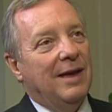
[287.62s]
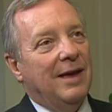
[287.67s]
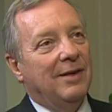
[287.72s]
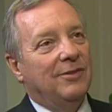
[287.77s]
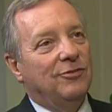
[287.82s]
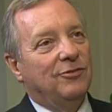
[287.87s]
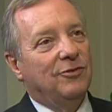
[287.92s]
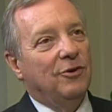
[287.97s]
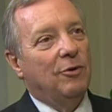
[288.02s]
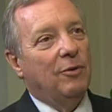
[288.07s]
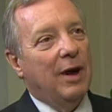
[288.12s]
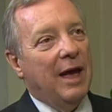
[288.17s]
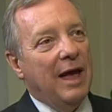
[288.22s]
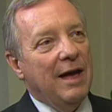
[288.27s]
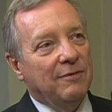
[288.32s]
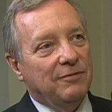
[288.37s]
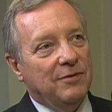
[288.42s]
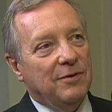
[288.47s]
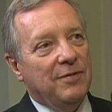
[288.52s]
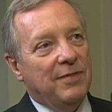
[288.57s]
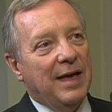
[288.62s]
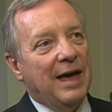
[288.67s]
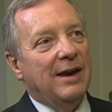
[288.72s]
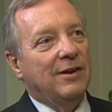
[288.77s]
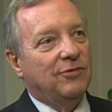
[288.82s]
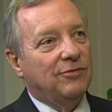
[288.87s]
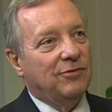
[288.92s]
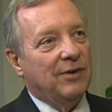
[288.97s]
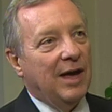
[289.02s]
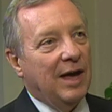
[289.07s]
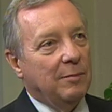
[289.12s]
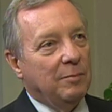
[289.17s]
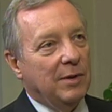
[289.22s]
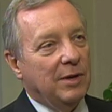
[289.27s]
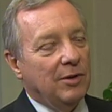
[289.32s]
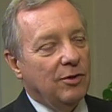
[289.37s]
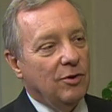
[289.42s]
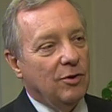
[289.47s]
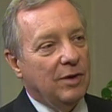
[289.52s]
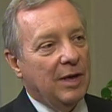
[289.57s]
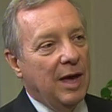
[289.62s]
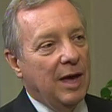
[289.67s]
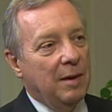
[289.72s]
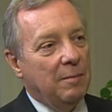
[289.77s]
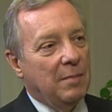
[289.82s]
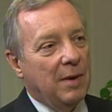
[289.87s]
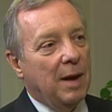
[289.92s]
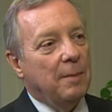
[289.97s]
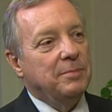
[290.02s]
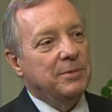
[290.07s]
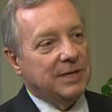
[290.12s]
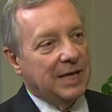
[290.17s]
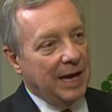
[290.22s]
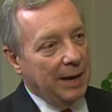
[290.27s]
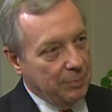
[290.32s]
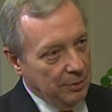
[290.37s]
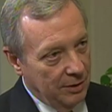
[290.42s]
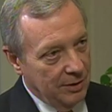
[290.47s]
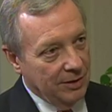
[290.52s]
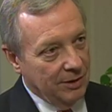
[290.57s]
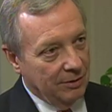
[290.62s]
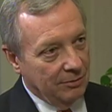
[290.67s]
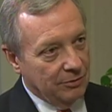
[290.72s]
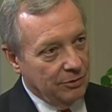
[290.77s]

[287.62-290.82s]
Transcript: And so after that assignment, you came up to Capitol Hill,